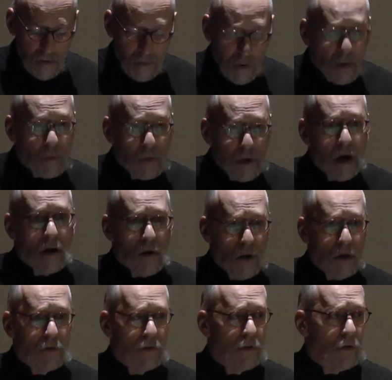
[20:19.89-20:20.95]
But we are
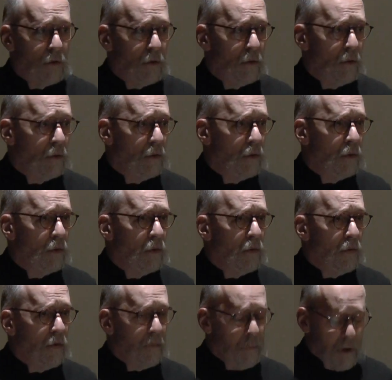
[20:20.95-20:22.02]
also
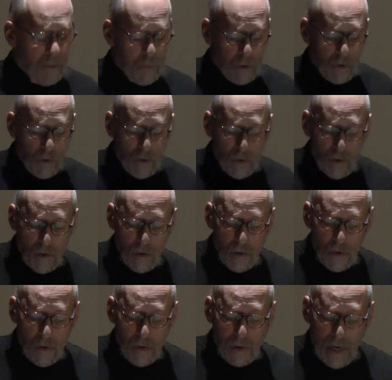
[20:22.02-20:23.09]
the people
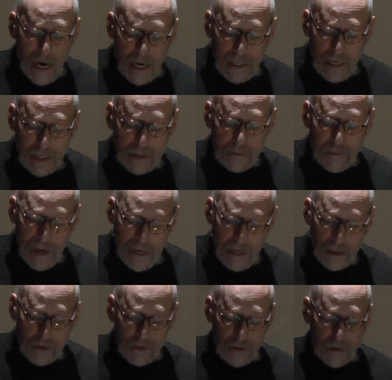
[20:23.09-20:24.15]
God has made
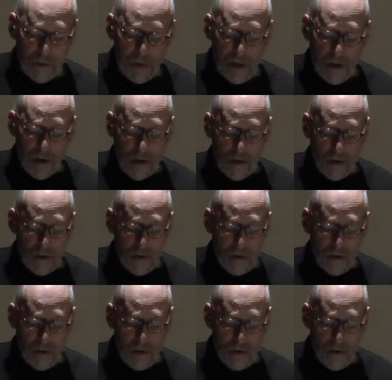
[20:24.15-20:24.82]
us to be.